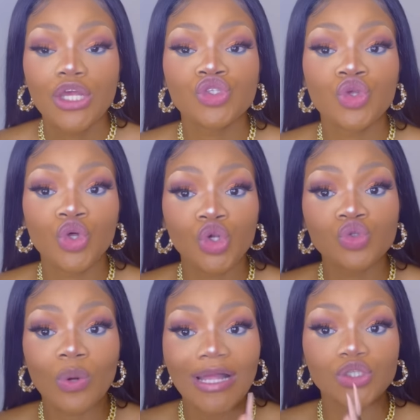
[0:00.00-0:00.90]
So
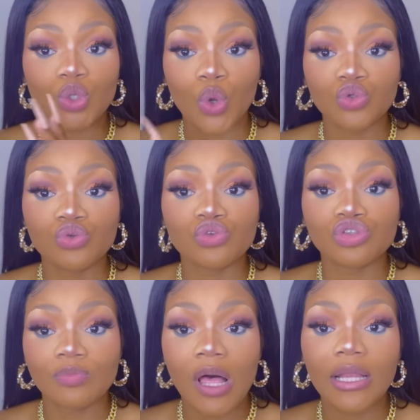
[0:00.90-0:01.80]
those ones also
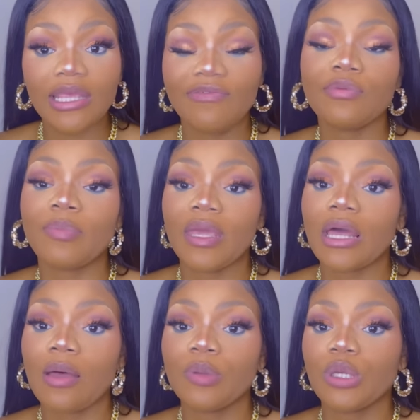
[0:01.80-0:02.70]
smell even
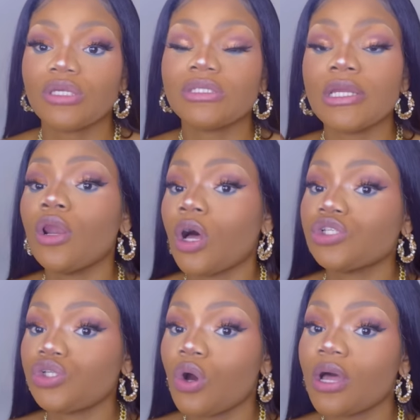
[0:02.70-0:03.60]
better because they
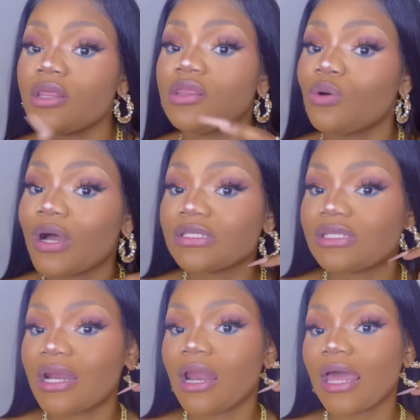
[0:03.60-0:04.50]
last longer than the ones
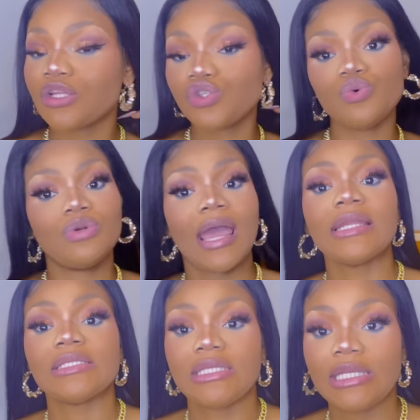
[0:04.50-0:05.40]
that are like
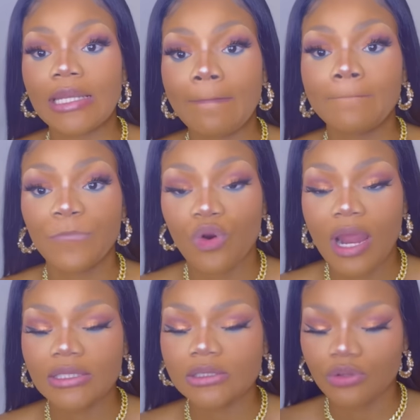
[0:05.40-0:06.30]
219,
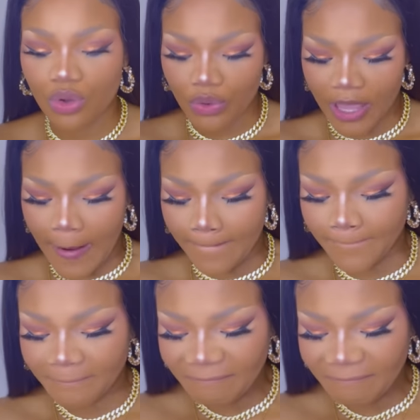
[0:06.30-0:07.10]
right? Okay.